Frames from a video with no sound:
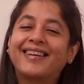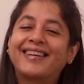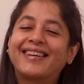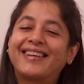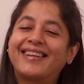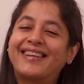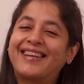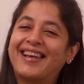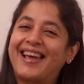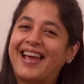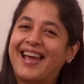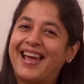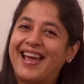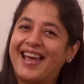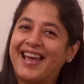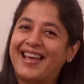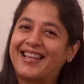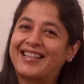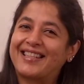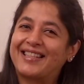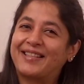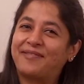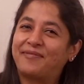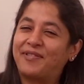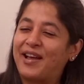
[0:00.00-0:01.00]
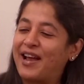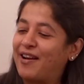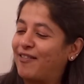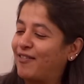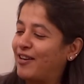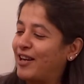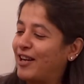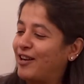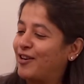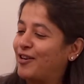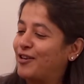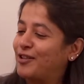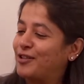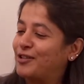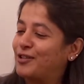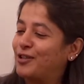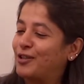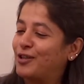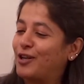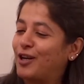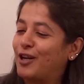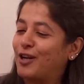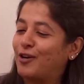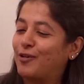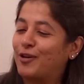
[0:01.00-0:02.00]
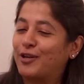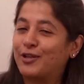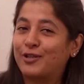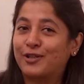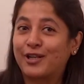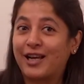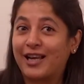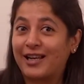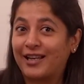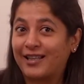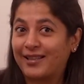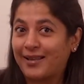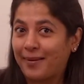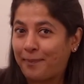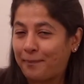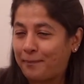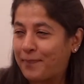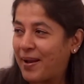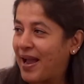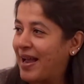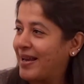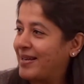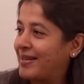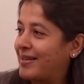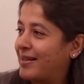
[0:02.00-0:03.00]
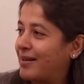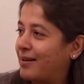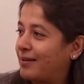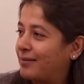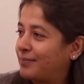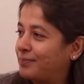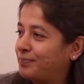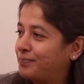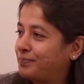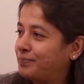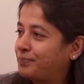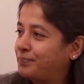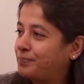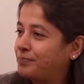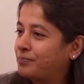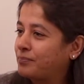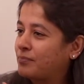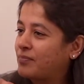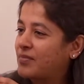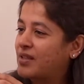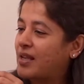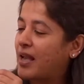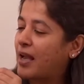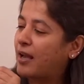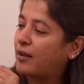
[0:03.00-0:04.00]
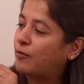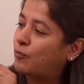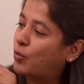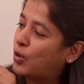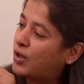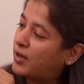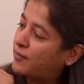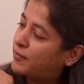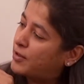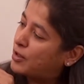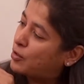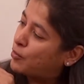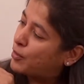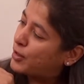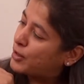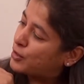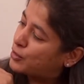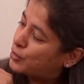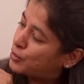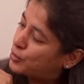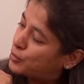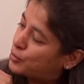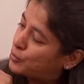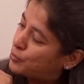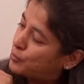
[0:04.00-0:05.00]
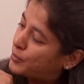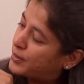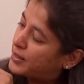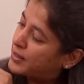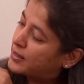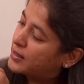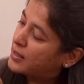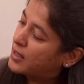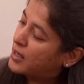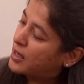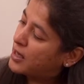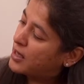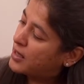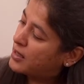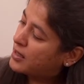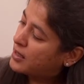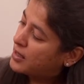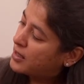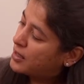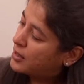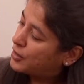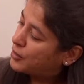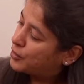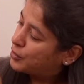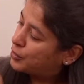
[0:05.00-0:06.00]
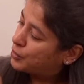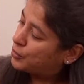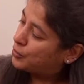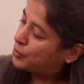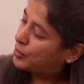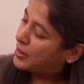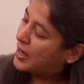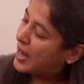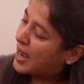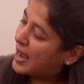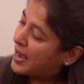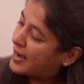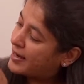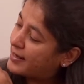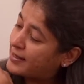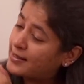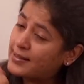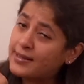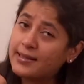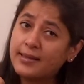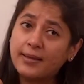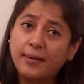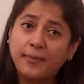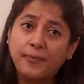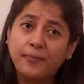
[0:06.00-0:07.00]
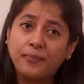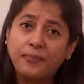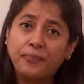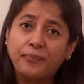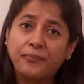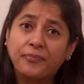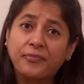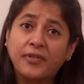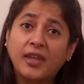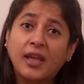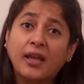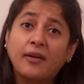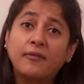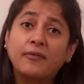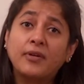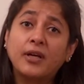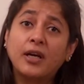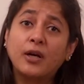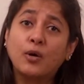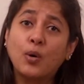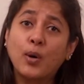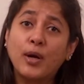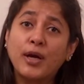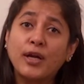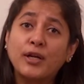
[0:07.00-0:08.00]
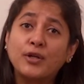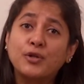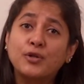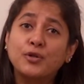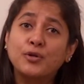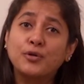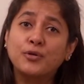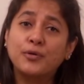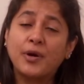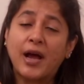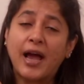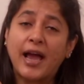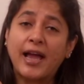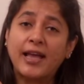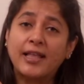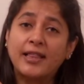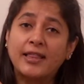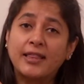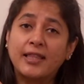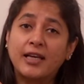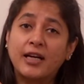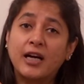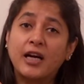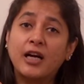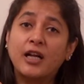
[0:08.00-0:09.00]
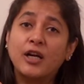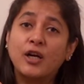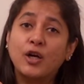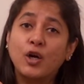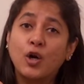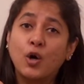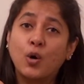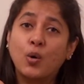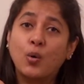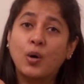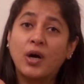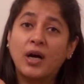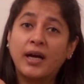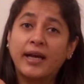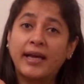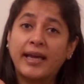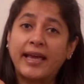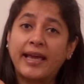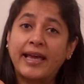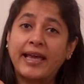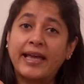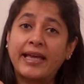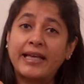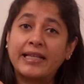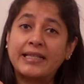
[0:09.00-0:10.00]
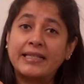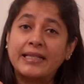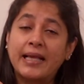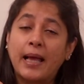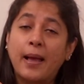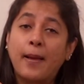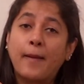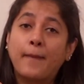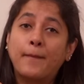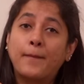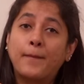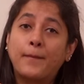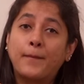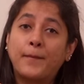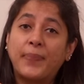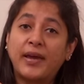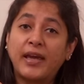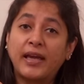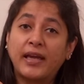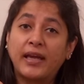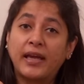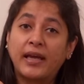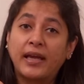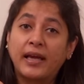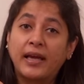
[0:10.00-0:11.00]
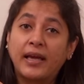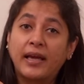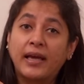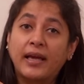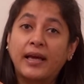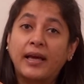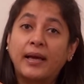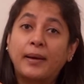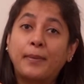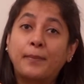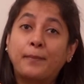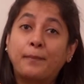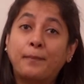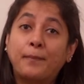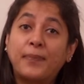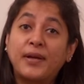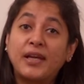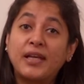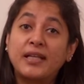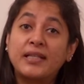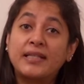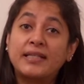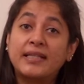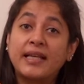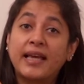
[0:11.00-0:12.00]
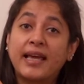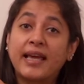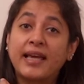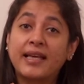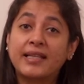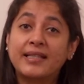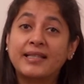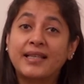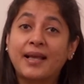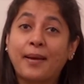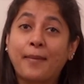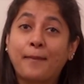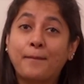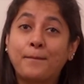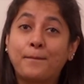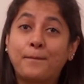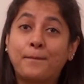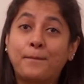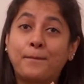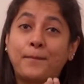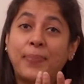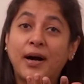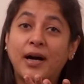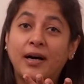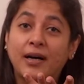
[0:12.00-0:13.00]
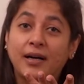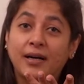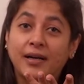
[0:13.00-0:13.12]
Yes, very good. So y'all are going to color the panda. And what are we going to do in the two lines? We are going to write the lowercase p. P says p.